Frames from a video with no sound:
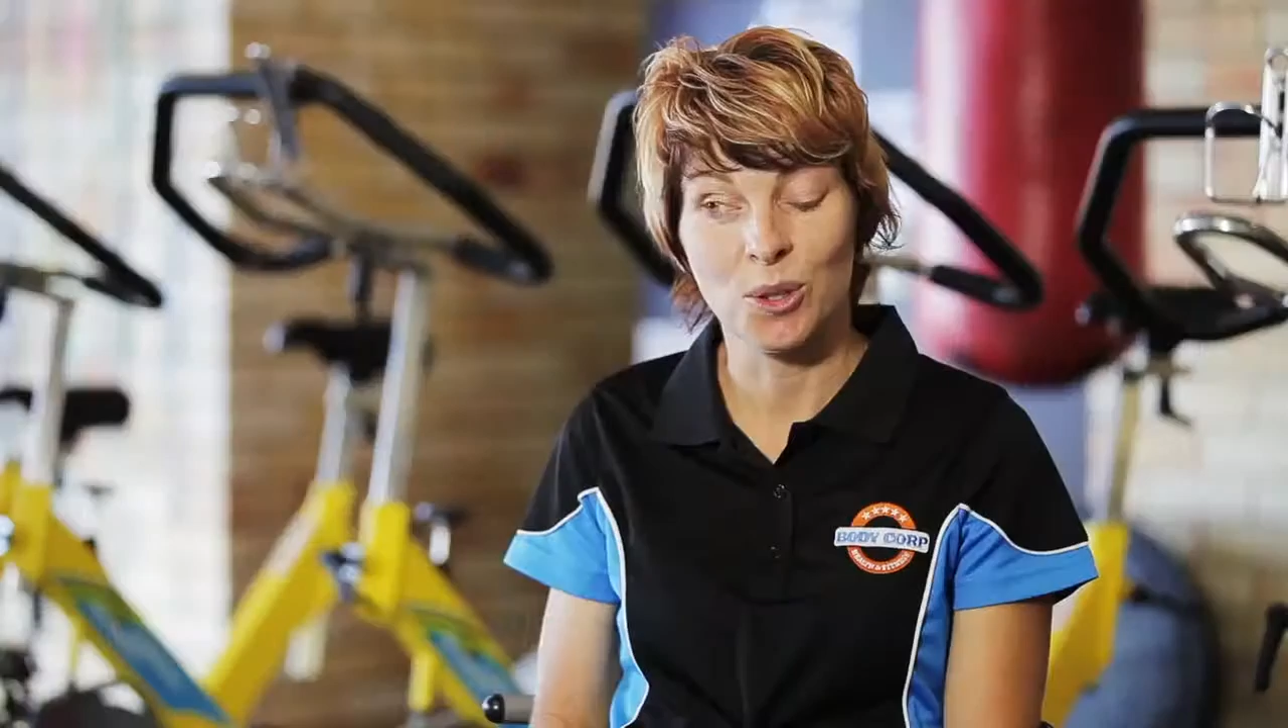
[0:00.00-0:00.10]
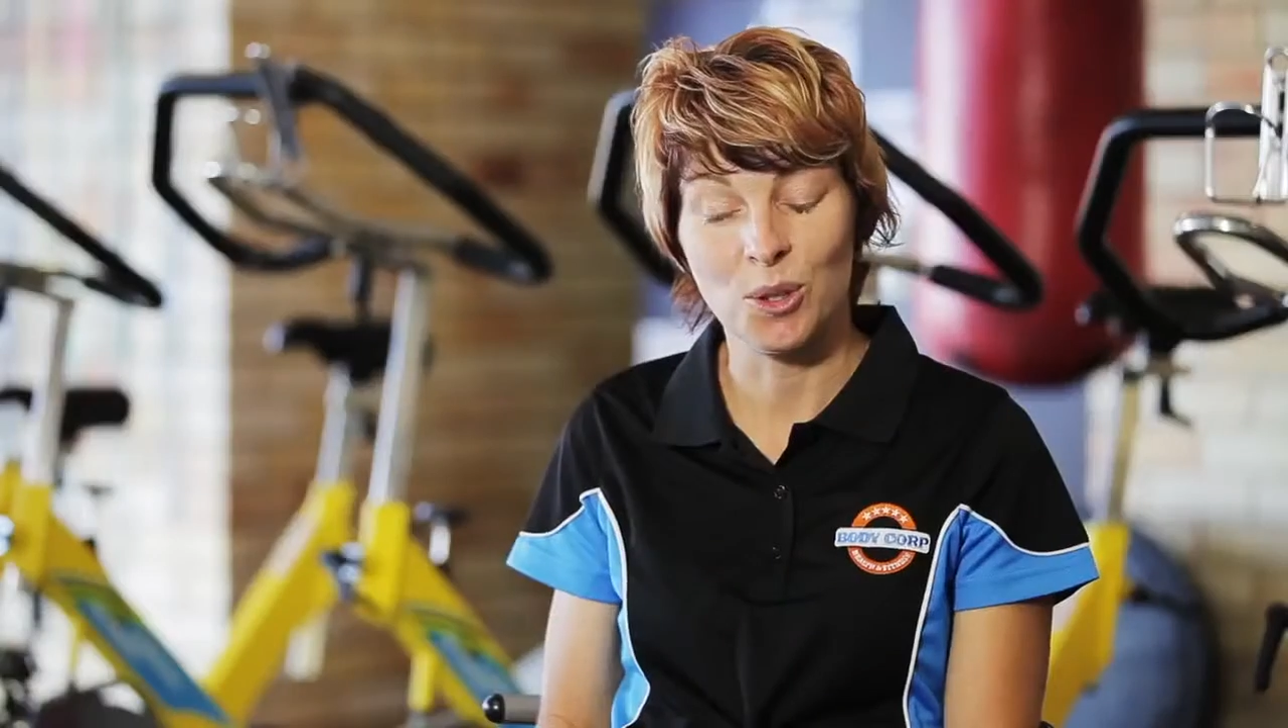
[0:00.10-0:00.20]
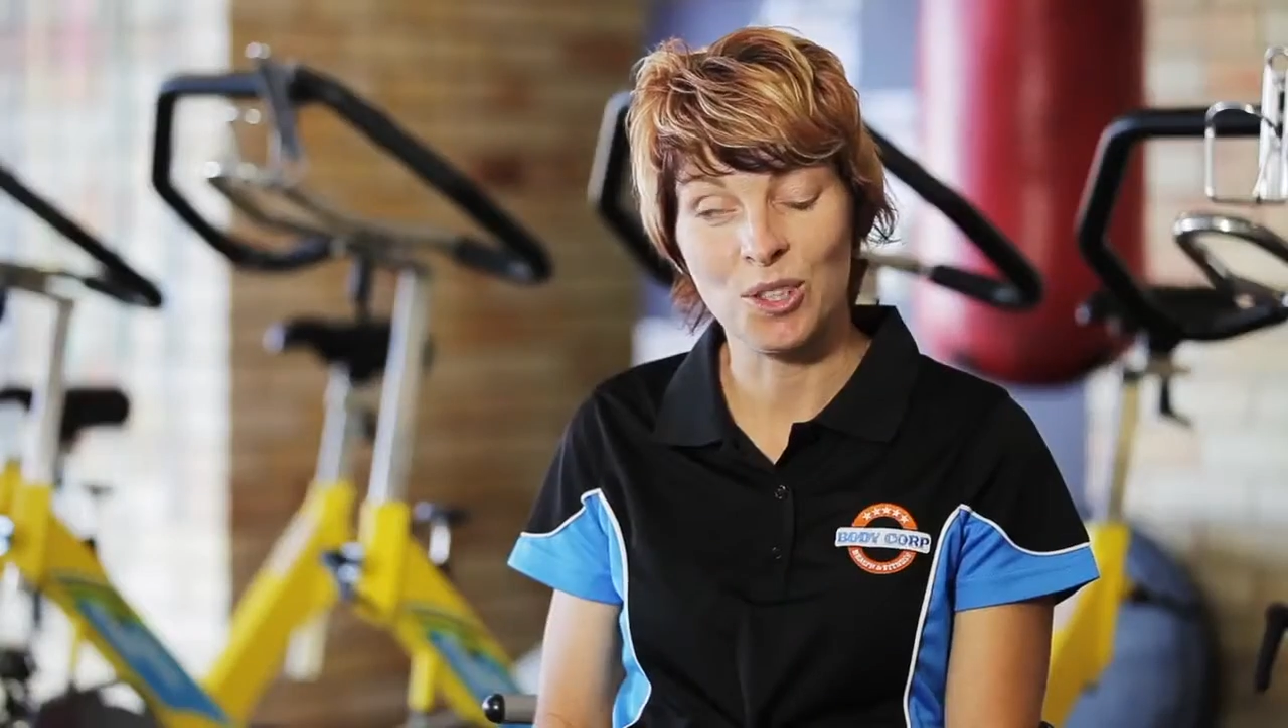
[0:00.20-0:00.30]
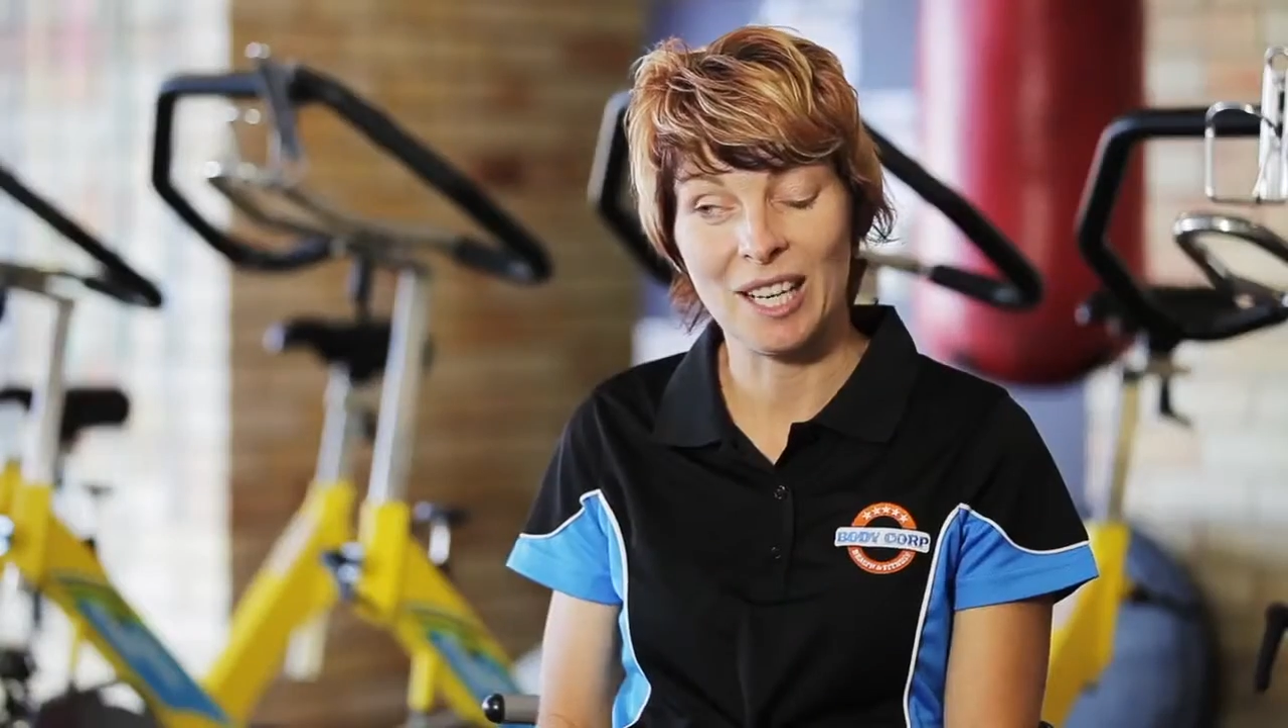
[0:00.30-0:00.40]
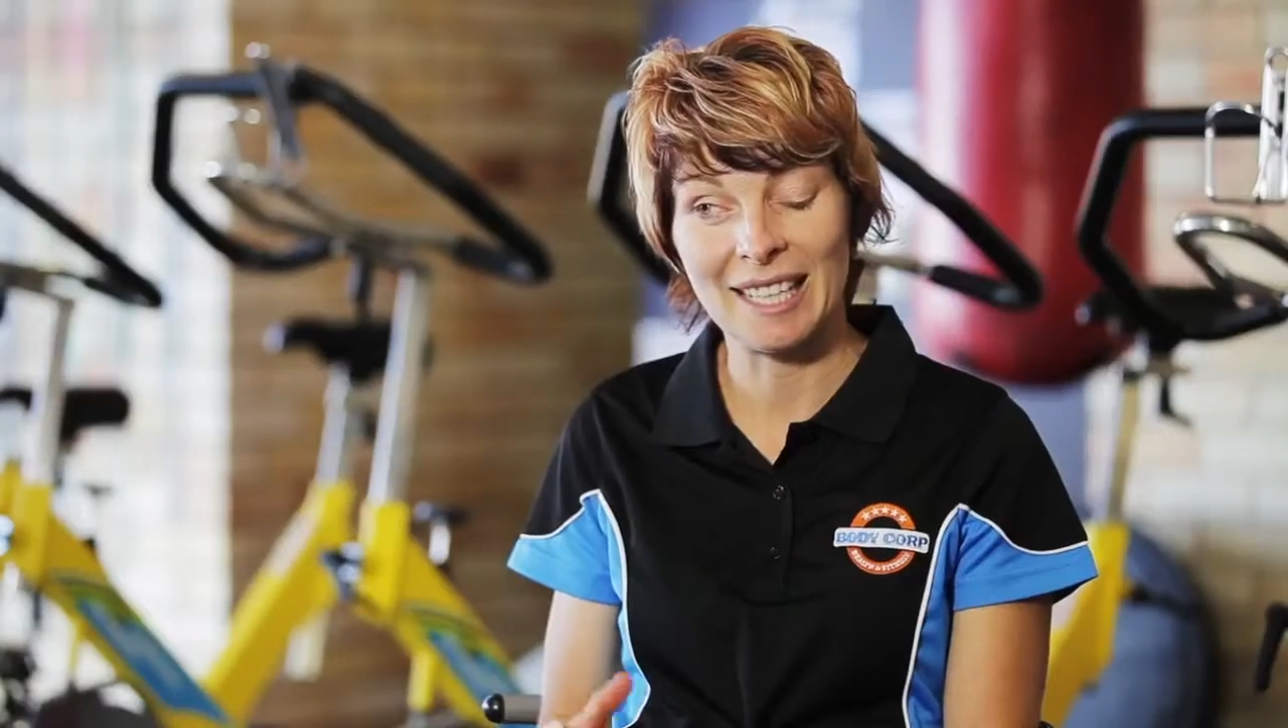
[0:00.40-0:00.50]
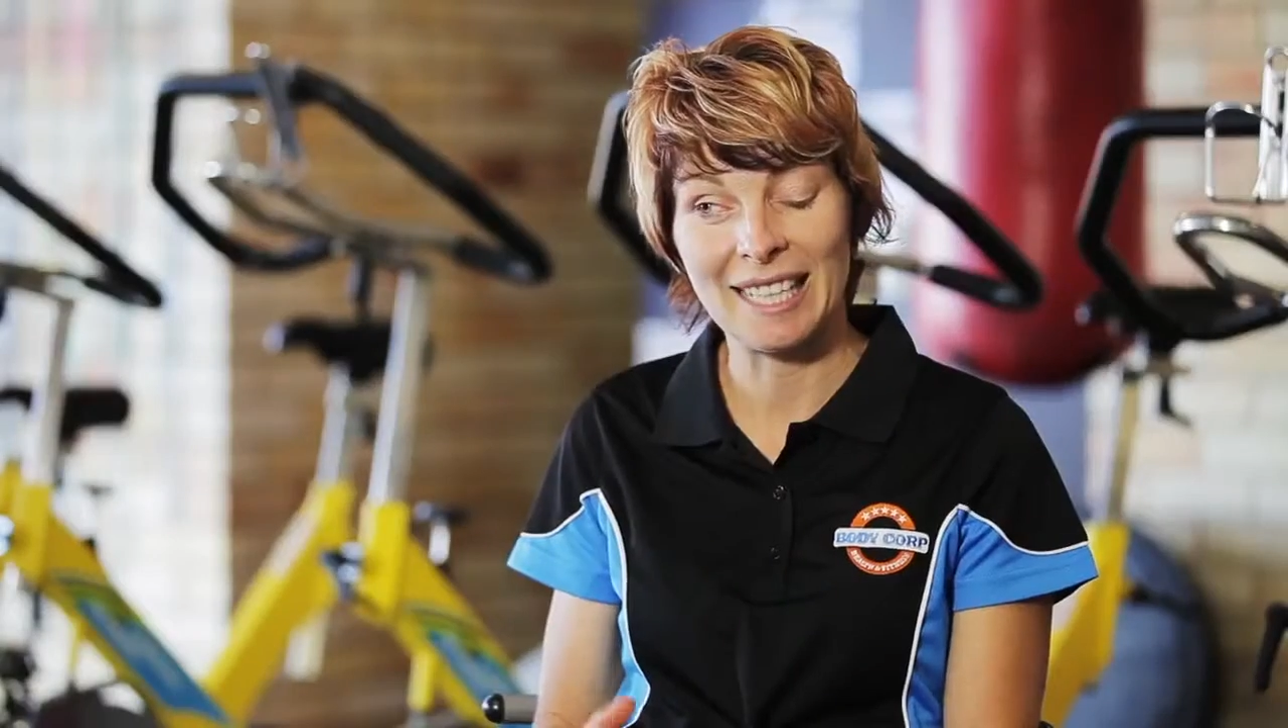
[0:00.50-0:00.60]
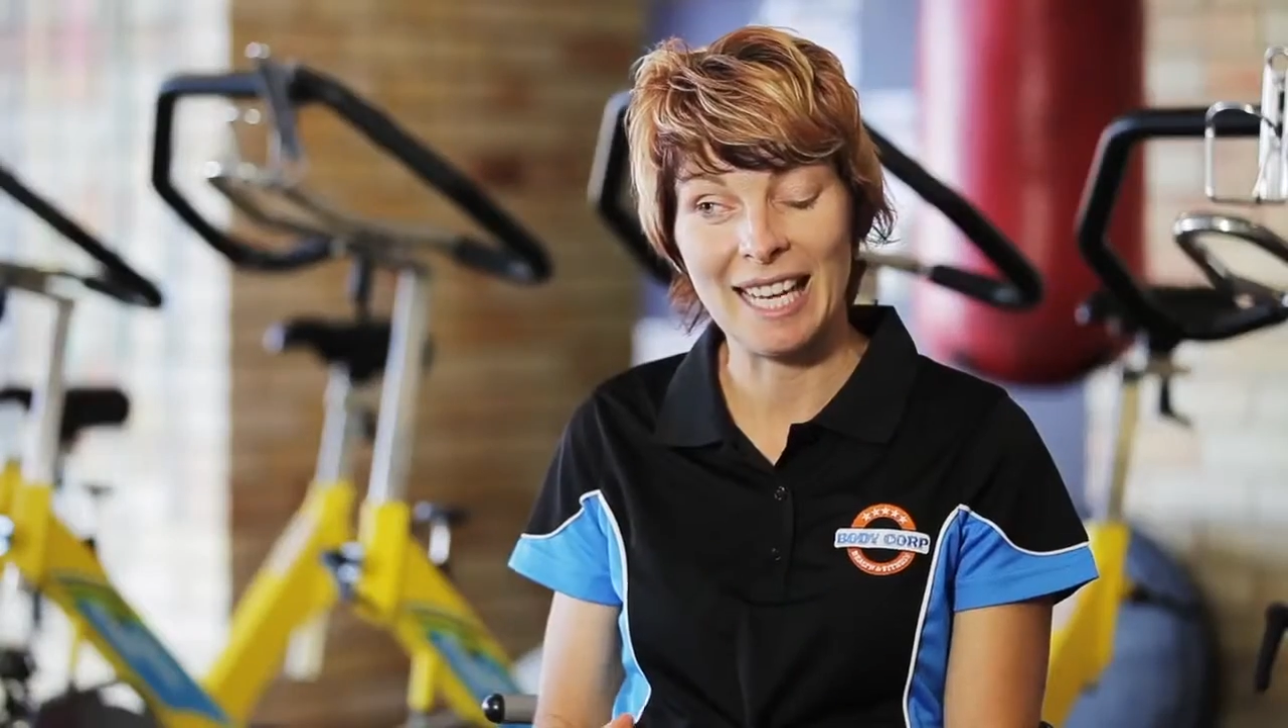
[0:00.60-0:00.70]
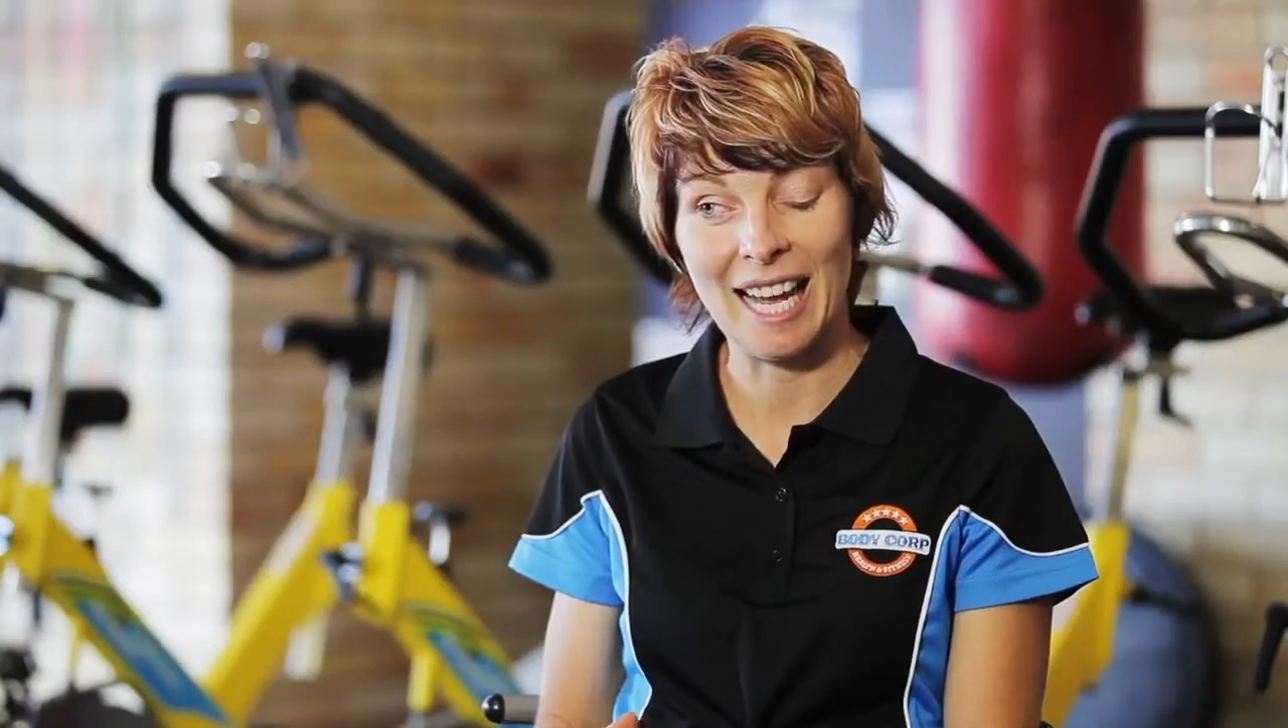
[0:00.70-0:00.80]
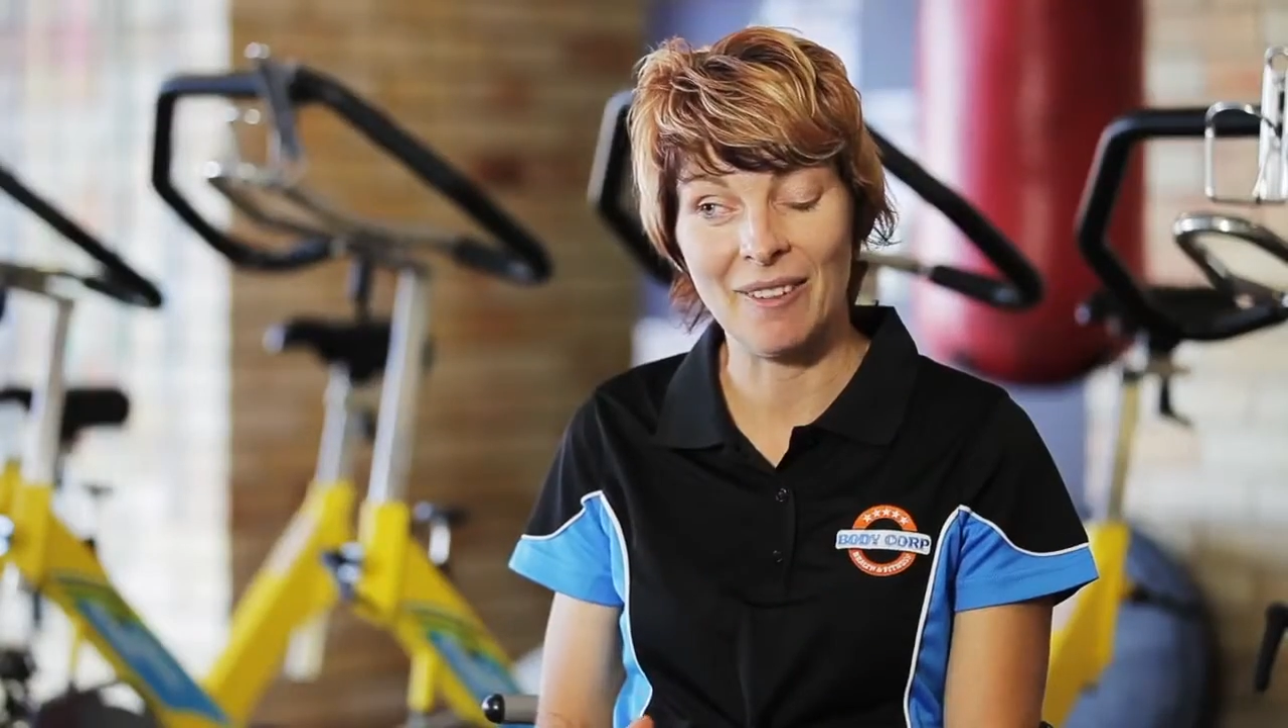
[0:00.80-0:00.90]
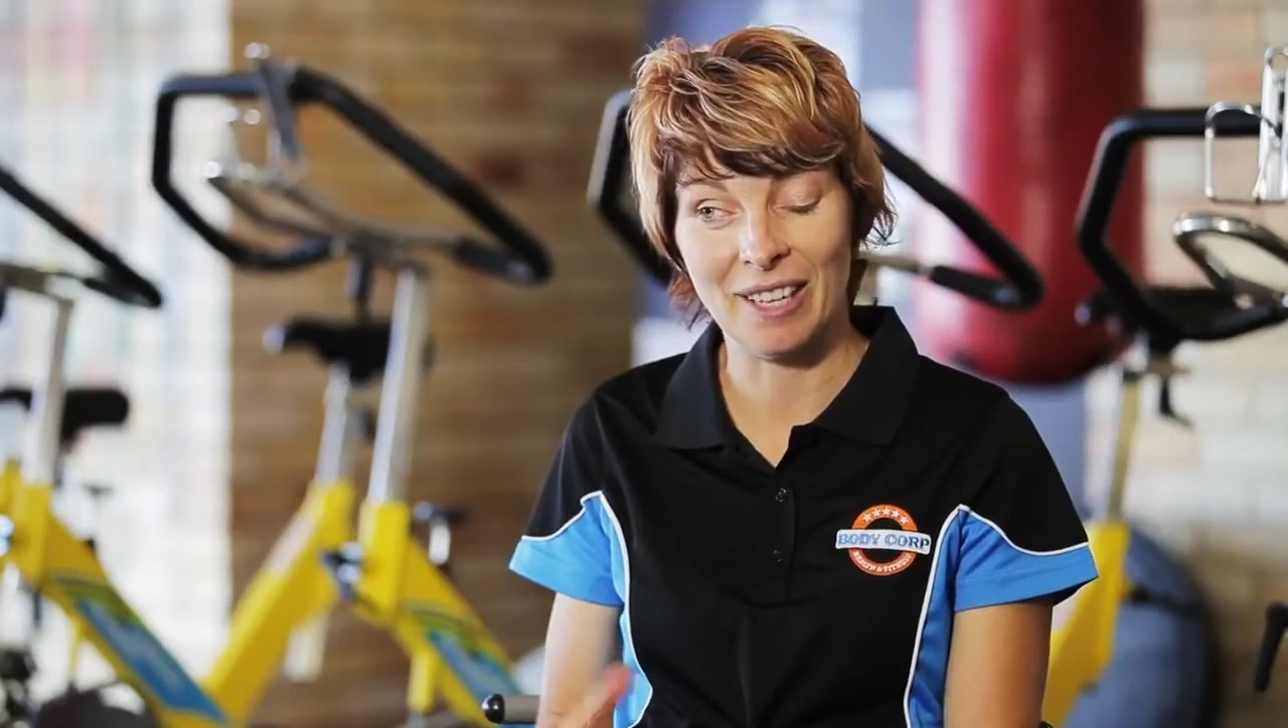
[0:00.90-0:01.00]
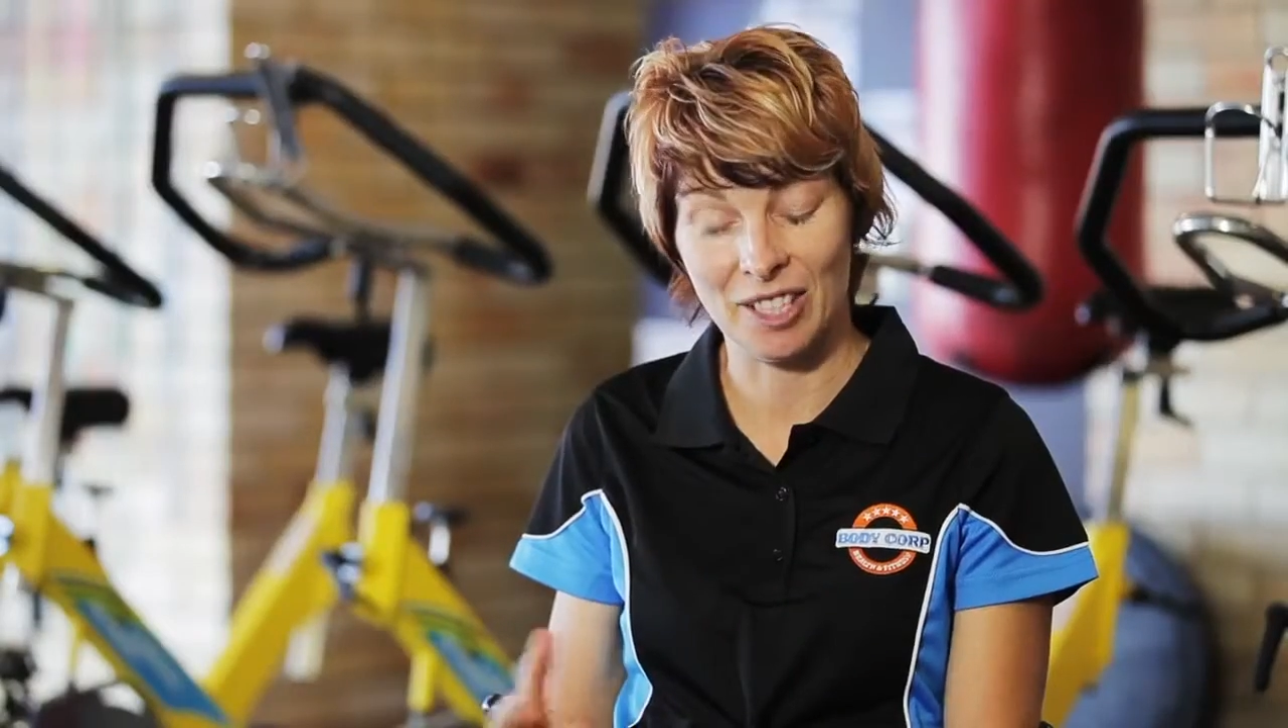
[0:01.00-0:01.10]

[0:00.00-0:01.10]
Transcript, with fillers: to suddenly have